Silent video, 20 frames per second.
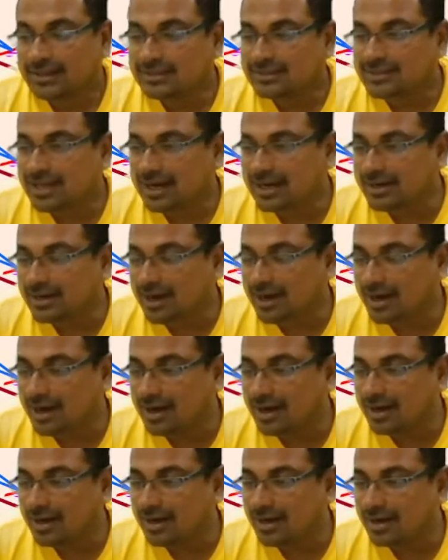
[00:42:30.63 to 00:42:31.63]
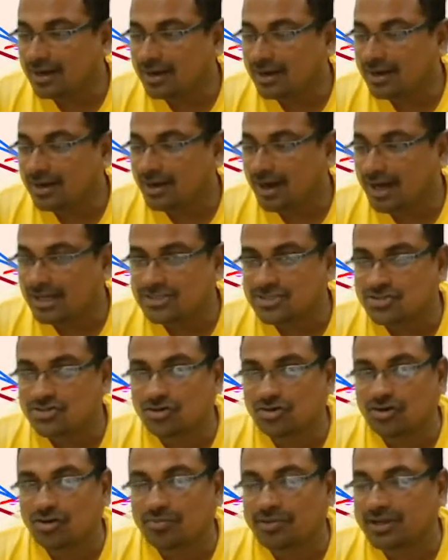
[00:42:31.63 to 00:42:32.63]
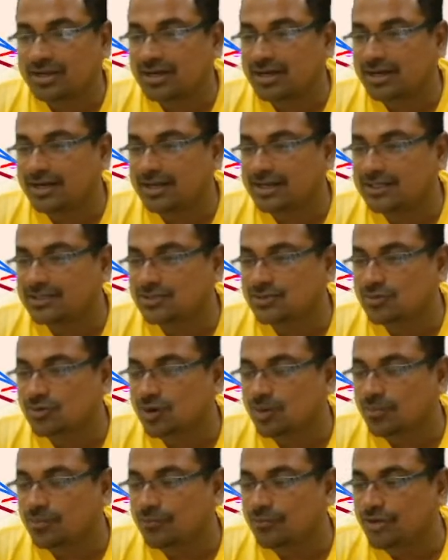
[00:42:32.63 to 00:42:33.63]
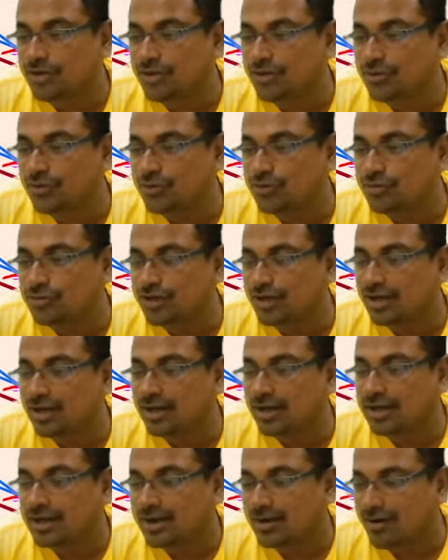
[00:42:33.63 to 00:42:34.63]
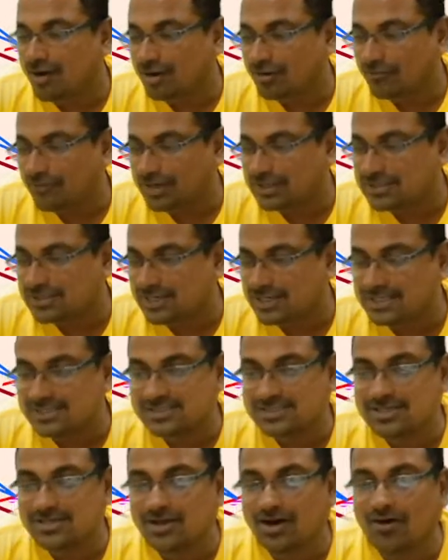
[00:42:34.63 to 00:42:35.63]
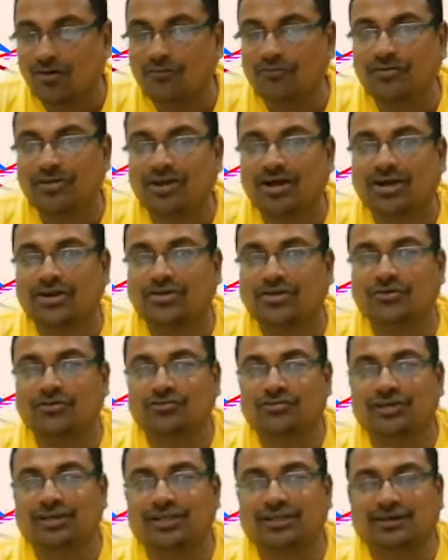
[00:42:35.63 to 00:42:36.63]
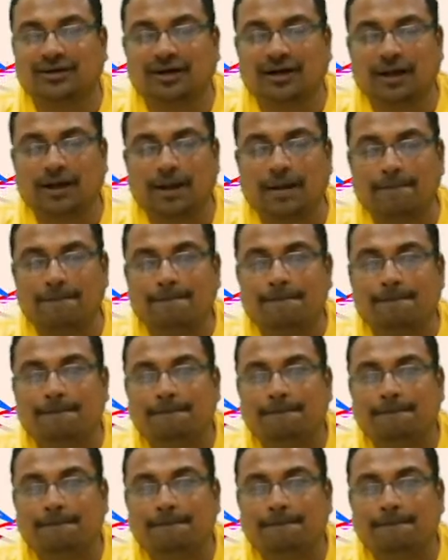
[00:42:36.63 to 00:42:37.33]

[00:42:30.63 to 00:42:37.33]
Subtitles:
In that astronomical telescope we use the convex lens. Now we are using the